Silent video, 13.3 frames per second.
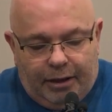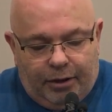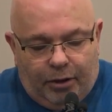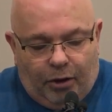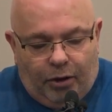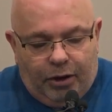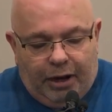
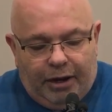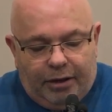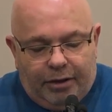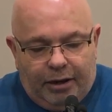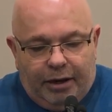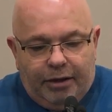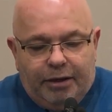God had
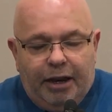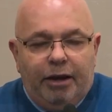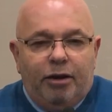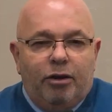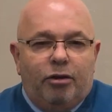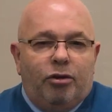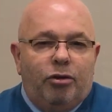
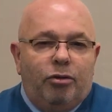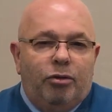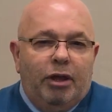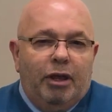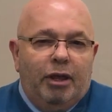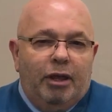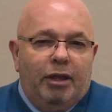intended
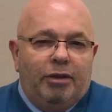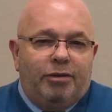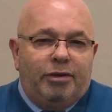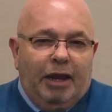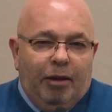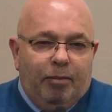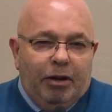to
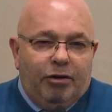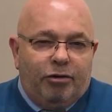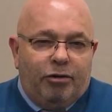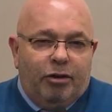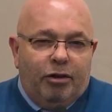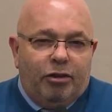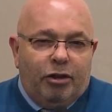establish
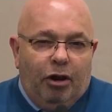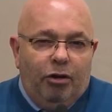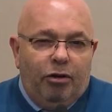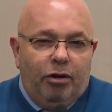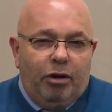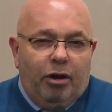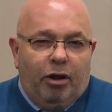the
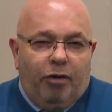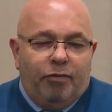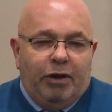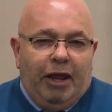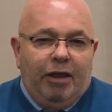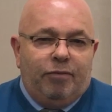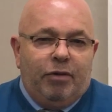throne of
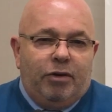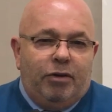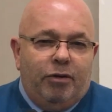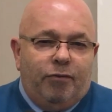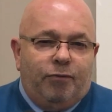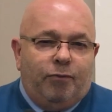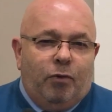
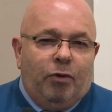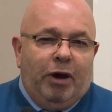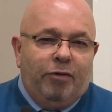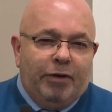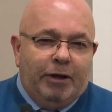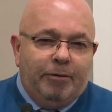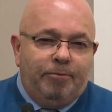David
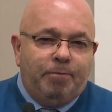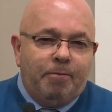forever.